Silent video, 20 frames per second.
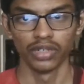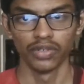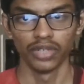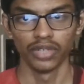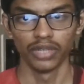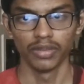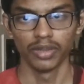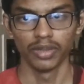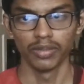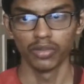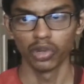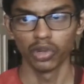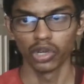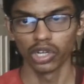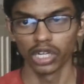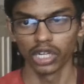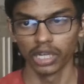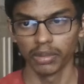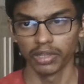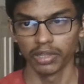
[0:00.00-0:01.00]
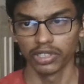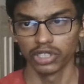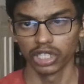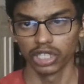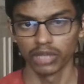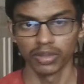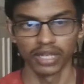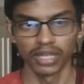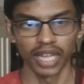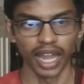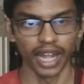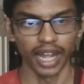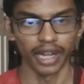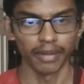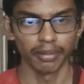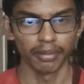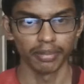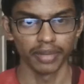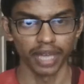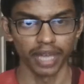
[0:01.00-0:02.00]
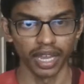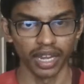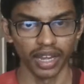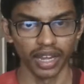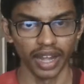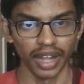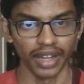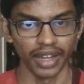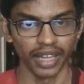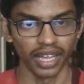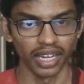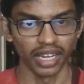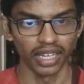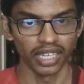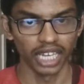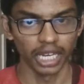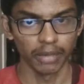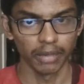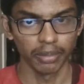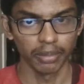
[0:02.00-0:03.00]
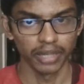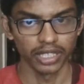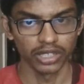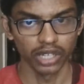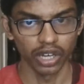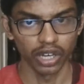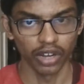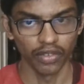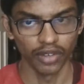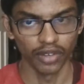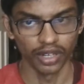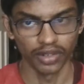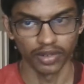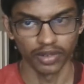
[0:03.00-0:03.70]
be more lipid soluble at alkaline pH of